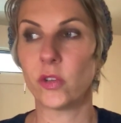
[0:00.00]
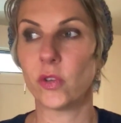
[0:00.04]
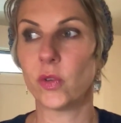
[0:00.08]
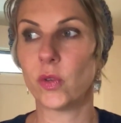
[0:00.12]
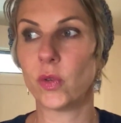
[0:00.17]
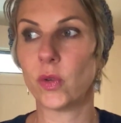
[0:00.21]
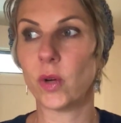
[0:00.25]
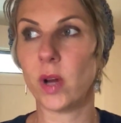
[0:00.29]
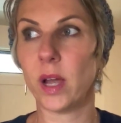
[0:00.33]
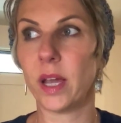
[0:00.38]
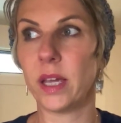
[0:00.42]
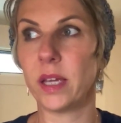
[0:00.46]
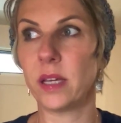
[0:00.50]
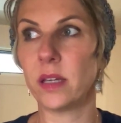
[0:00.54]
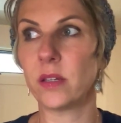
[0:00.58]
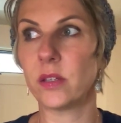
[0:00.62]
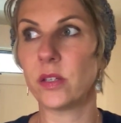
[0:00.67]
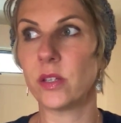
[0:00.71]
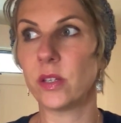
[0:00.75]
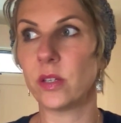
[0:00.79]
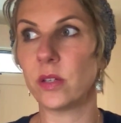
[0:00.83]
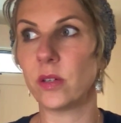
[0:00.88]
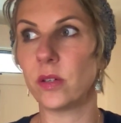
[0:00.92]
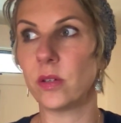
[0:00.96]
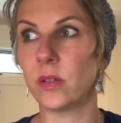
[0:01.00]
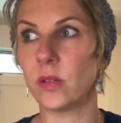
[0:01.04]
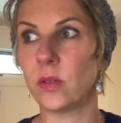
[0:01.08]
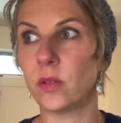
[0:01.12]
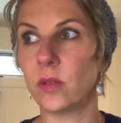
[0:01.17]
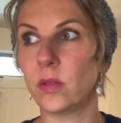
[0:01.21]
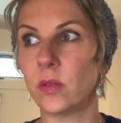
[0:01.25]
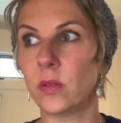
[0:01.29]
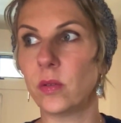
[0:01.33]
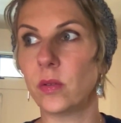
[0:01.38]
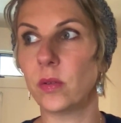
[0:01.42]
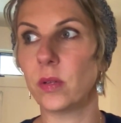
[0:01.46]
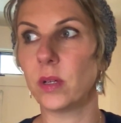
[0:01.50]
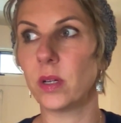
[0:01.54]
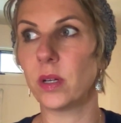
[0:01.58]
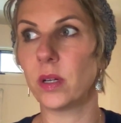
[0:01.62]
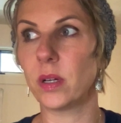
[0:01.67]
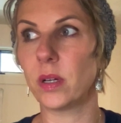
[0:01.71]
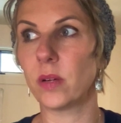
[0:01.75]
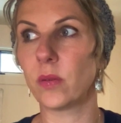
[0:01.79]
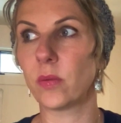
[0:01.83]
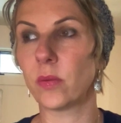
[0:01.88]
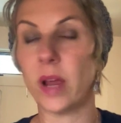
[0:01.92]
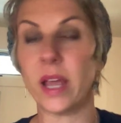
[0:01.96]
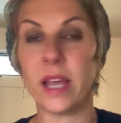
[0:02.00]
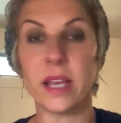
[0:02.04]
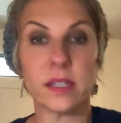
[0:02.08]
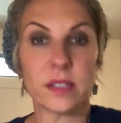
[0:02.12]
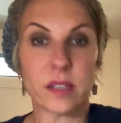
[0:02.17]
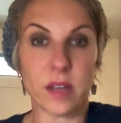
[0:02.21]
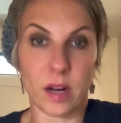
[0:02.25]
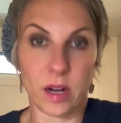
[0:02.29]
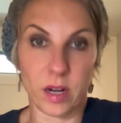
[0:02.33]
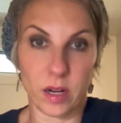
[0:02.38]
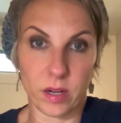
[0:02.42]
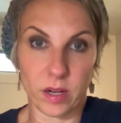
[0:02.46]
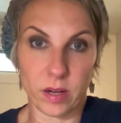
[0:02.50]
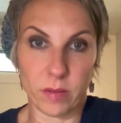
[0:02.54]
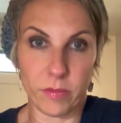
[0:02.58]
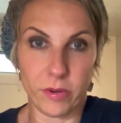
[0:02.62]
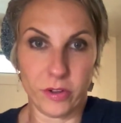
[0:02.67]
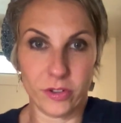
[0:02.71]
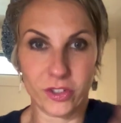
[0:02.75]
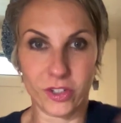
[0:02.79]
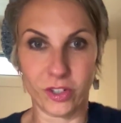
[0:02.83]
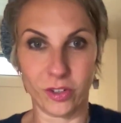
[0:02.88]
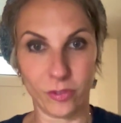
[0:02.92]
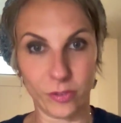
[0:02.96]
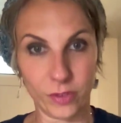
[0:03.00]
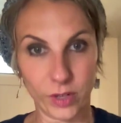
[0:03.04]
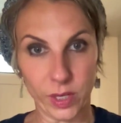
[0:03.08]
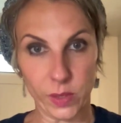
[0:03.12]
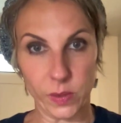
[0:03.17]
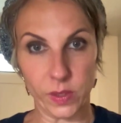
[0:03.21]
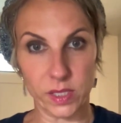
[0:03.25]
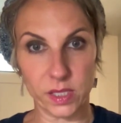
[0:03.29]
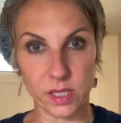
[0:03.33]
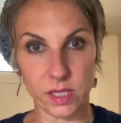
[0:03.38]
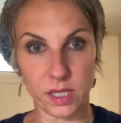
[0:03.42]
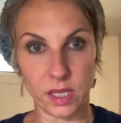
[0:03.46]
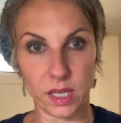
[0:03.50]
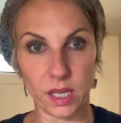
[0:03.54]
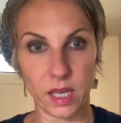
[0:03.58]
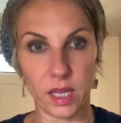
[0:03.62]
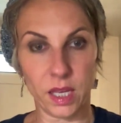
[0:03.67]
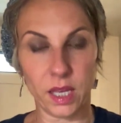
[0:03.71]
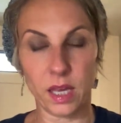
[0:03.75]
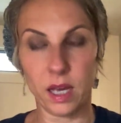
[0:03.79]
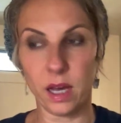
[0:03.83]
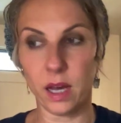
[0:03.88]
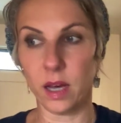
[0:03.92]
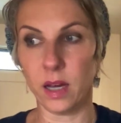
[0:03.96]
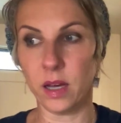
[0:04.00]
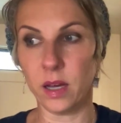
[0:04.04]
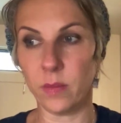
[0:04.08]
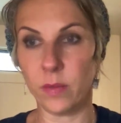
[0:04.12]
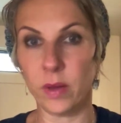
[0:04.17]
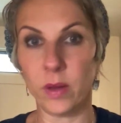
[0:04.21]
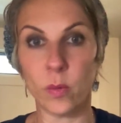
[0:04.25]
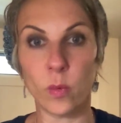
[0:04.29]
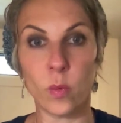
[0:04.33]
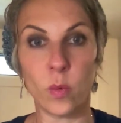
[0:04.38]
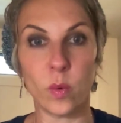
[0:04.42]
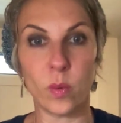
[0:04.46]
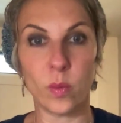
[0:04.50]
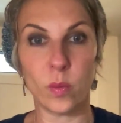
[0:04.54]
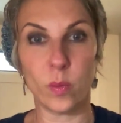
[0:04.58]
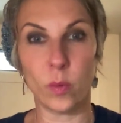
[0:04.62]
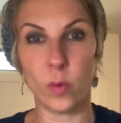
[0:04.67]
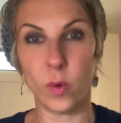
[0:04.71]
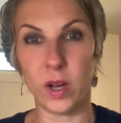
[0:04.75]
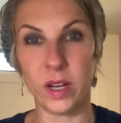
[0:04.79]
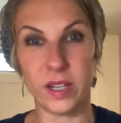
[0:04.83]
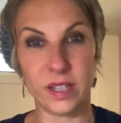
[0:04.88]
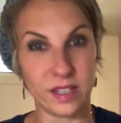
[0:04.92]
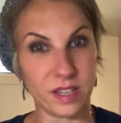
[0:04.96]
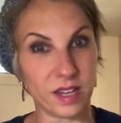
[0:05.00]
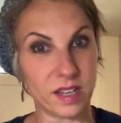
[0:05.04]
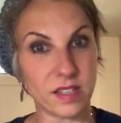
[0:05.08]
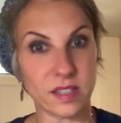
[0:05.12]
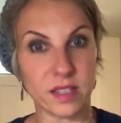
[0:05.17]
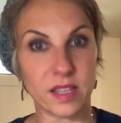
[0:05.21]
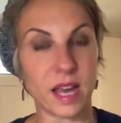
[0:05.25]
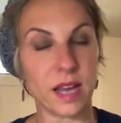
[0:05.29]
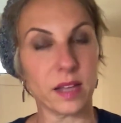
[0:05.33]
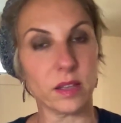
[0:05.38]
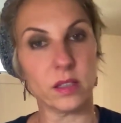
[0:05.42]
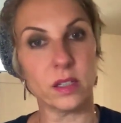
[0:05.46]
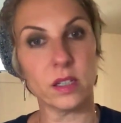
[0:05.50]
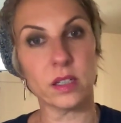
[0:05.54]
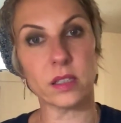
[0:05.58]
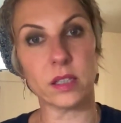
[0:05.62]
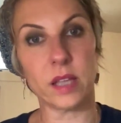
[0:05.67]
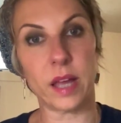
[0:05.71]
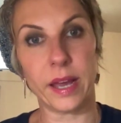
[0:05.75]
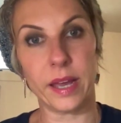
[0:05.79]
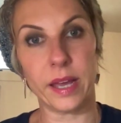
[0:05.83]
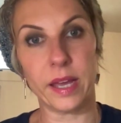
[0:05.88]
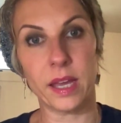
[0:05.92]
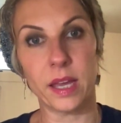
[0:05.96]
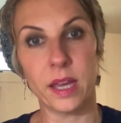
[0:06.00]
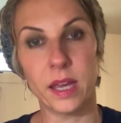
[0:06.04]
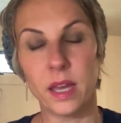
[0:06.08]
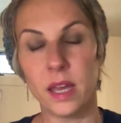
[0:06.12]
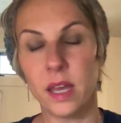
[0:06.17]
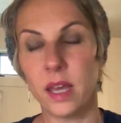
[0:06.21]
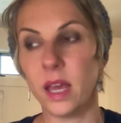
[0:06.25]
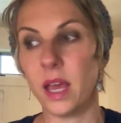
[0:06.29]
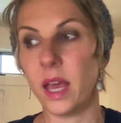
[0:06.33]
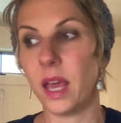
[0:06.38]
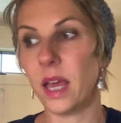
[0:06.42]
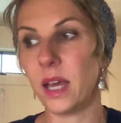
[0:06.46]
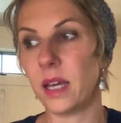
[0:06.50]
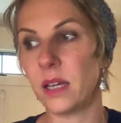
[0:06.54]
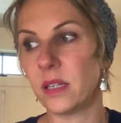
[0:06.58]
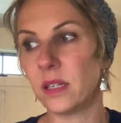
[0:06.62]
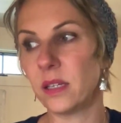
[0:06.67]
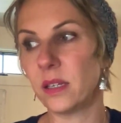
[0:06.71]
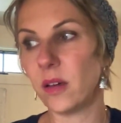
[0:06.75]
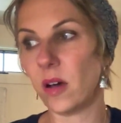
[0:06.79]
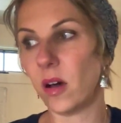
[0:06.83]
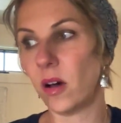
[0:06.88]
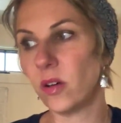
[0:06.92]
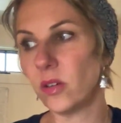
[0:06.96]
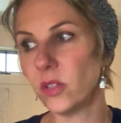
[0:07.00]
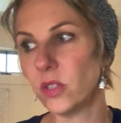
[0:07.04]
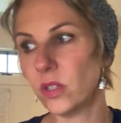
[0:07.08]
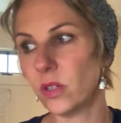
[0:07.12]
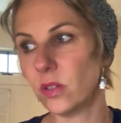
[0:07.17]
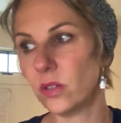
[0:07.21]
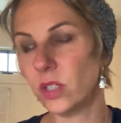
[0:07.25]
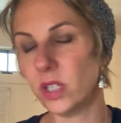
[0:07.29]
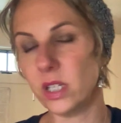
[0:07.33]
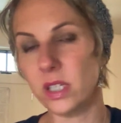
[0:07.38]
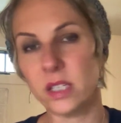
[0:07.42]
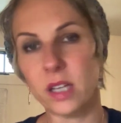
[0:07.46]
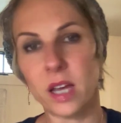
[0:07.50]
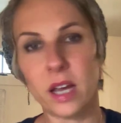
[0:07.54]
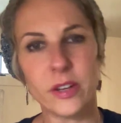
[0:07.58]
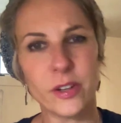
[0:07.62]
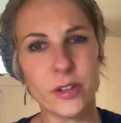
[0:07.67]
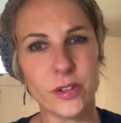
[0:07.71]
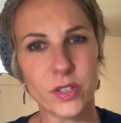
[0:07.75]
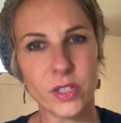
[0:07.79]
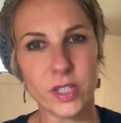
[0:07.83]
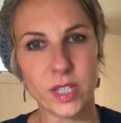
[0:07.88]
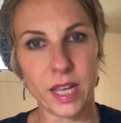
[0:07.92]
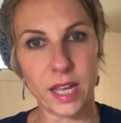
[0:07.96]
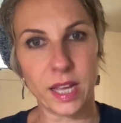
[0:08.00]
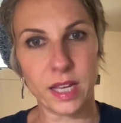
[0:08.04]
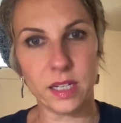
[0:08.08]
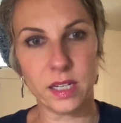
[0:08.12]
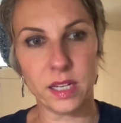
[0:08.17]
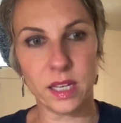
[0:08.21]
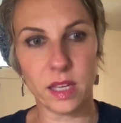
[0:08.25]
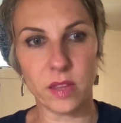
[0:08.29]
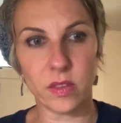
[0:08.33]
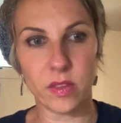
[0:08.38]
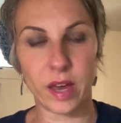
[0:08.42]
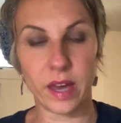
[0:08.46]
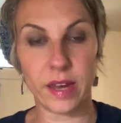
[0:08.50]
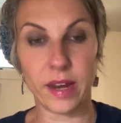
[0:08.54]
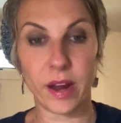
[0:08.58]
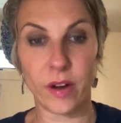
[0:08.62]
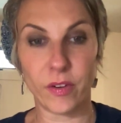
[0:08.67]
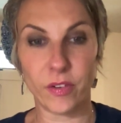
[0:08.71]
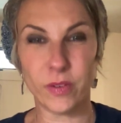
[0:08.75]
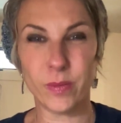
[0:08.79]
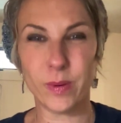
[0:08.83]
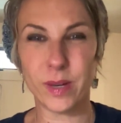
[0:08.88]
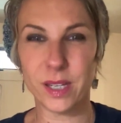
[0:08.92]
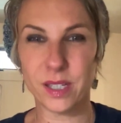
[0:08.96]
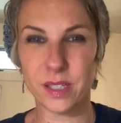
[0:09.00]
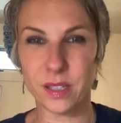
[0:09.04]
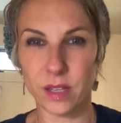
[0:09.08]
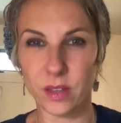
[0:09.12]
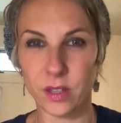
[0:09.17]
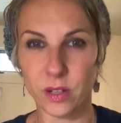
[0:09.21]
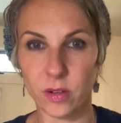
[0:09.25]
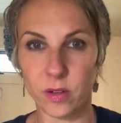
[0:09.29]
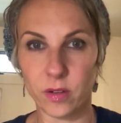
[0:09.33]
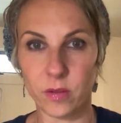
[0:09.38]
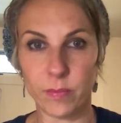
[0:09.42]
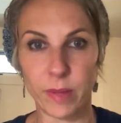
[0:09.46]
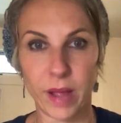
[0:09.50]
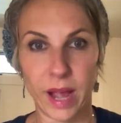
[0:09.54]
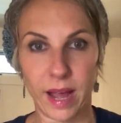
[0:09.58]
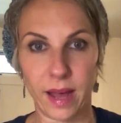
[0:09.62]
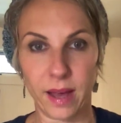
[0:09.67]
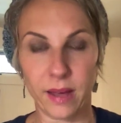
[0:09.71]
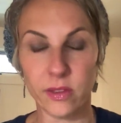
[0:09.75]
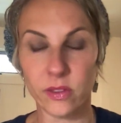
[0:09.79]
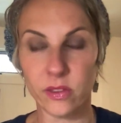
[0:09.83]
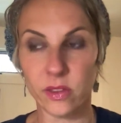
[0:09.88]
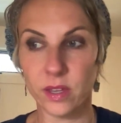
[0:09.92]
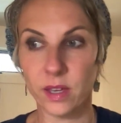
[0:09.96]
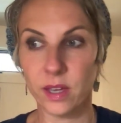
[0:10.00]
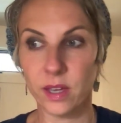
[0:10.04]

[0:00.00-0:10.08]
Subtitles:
trying to raise our emotional frequency. And what does that look like? And also just understanding that everybody's on their own path.